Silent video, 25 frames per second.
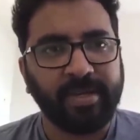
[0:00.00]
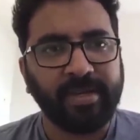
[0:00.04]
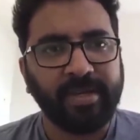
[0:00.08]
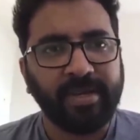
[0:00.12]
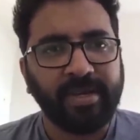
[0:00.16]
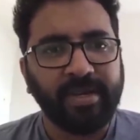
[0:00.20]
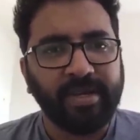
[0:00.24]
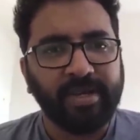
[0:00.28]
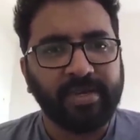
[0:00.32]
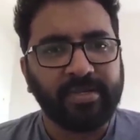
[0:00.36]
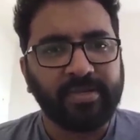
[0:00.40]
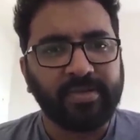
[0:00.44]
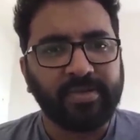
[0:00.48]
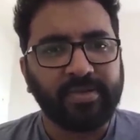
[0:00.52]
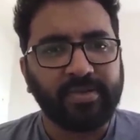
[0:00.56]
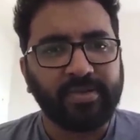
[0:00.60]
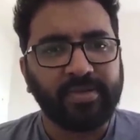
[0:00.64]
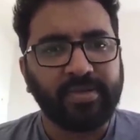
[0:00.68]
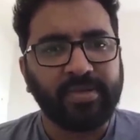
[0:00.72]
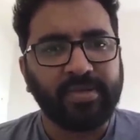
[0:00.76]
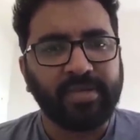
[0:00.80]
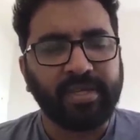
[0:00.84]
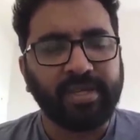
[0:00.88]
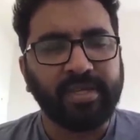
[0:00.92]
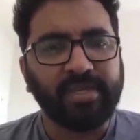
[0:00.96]
So
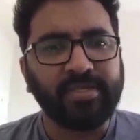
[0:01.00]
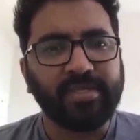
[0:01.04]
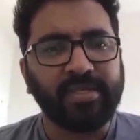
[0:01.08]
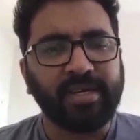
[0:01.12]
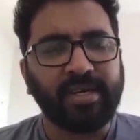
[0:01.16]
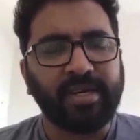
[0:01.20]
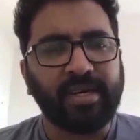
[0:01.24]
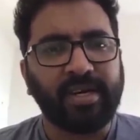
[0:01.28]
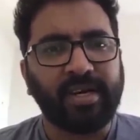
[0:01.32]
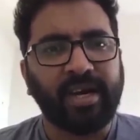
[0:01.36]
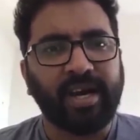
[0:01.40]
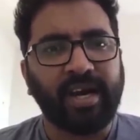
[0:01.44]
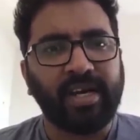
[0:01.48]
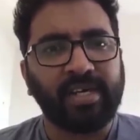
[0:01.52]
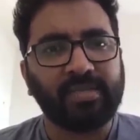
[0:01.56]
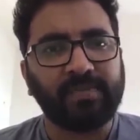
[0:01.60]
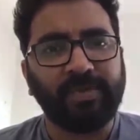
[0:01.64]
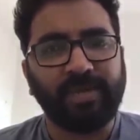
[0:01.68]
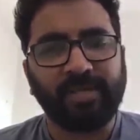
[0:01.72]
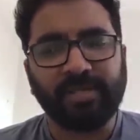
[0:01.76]
these uh, aspects